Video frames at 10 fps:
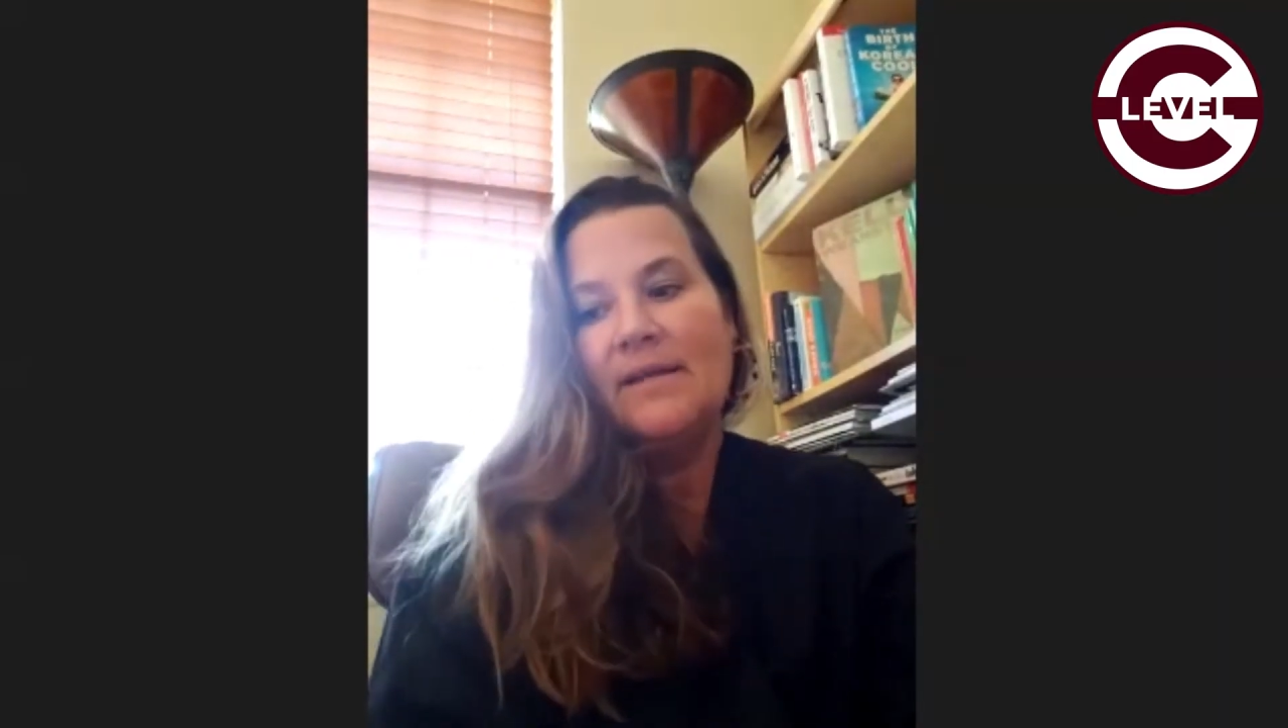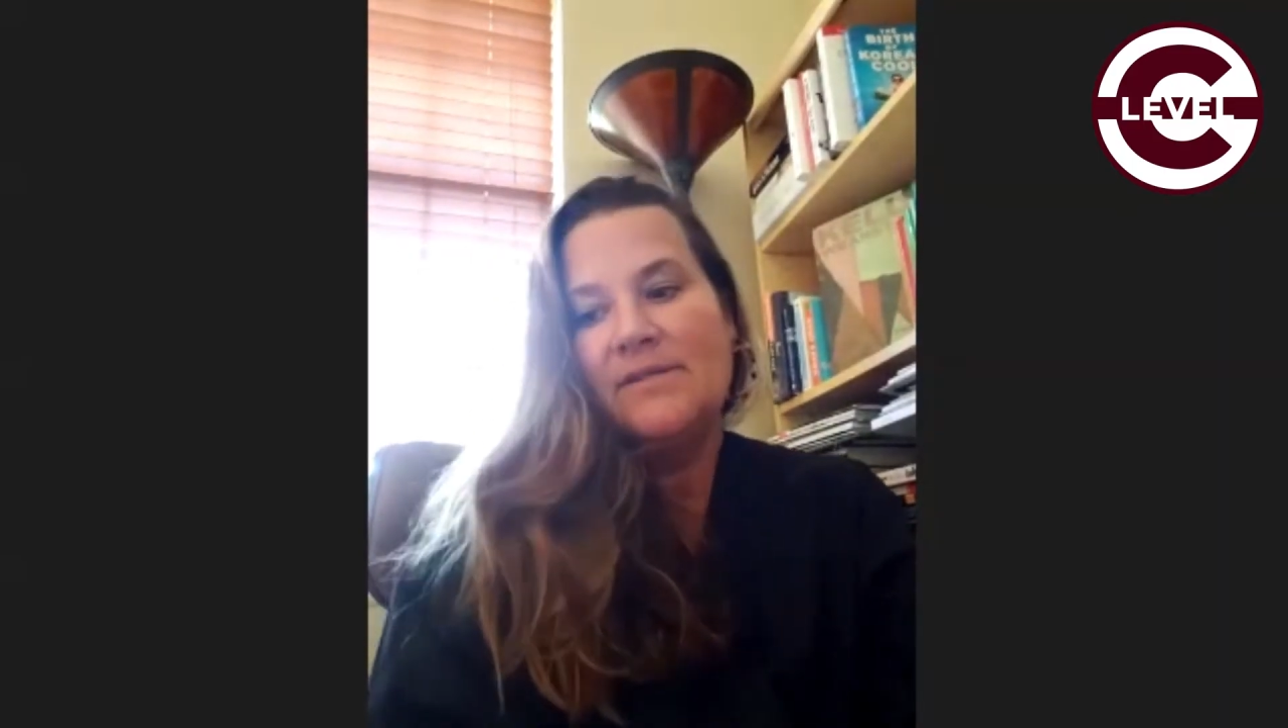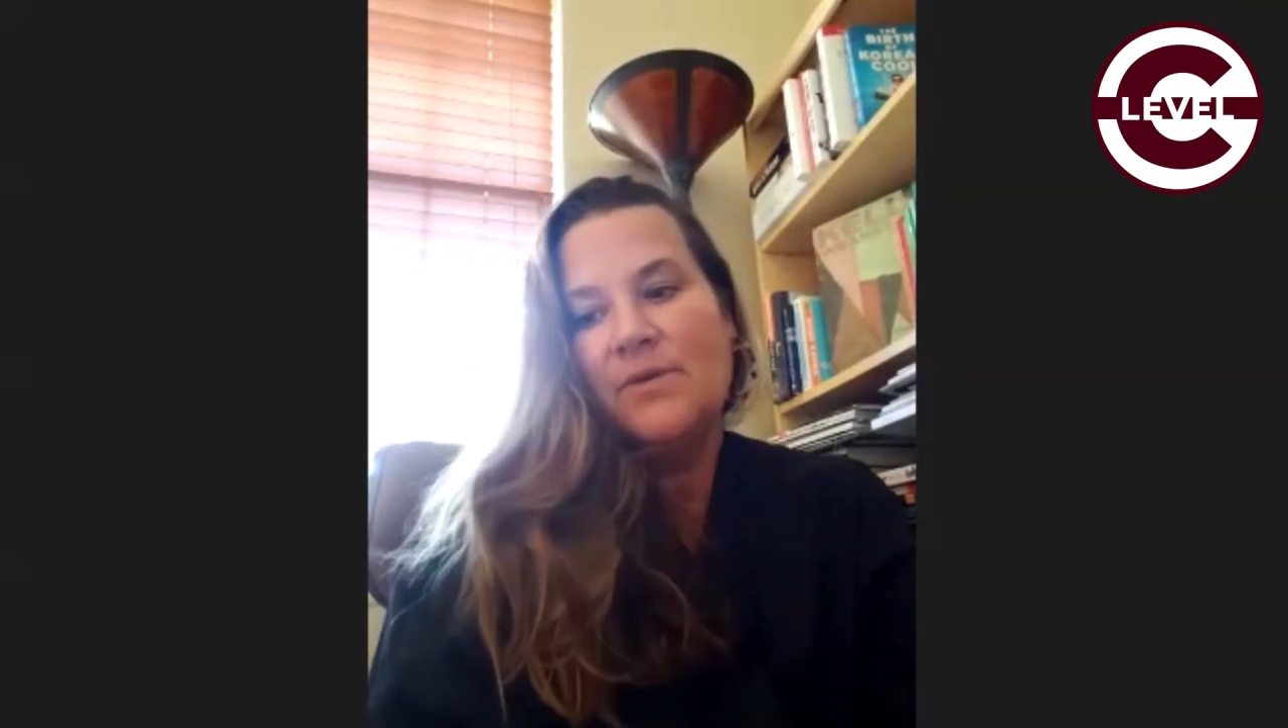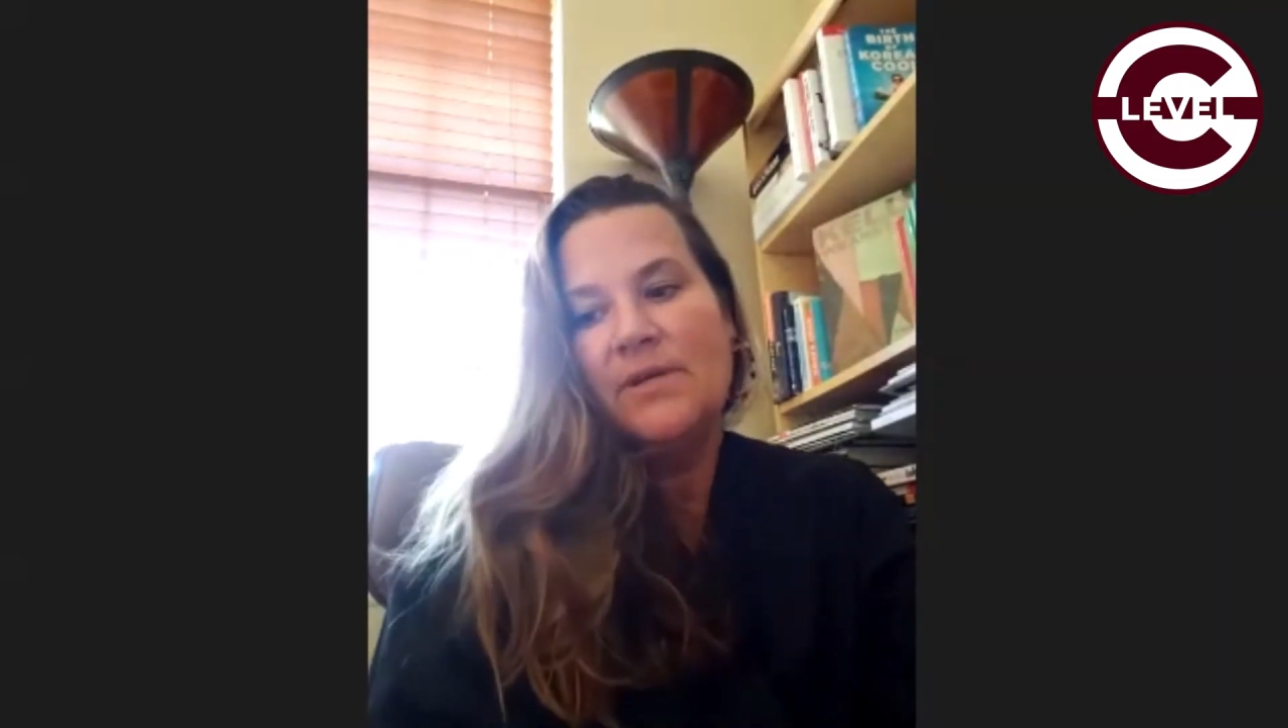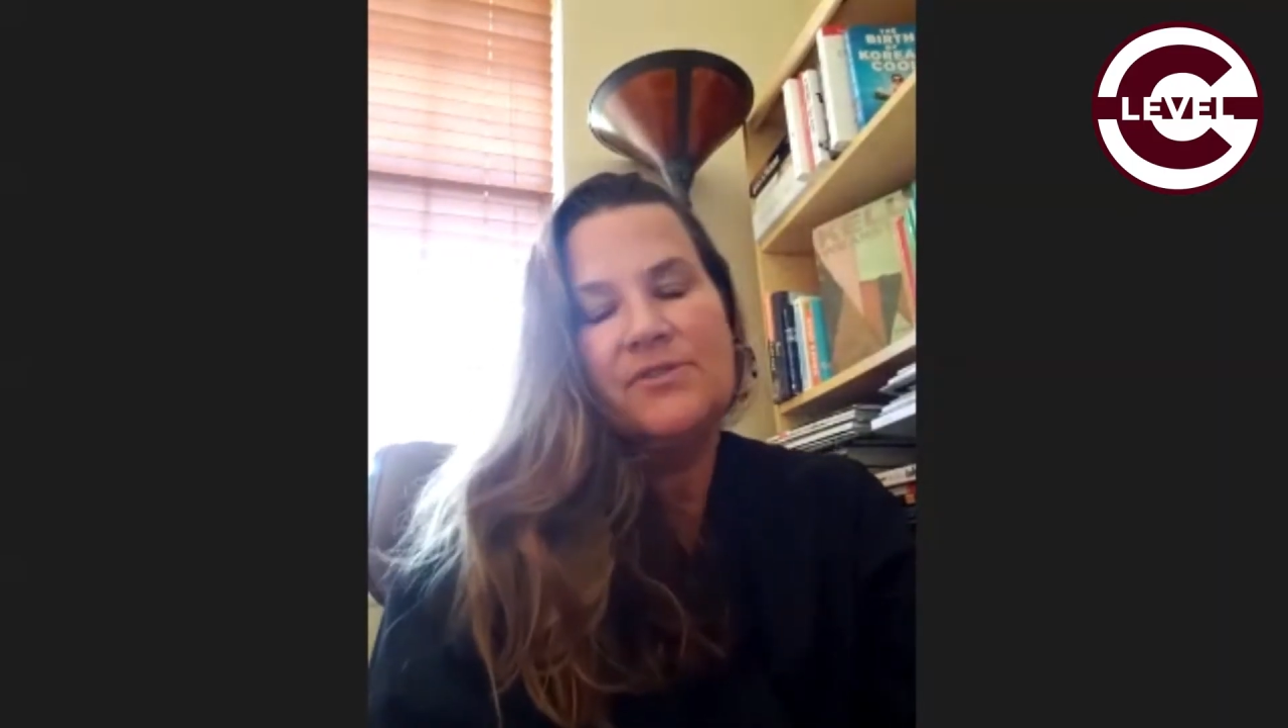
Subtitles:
that's where a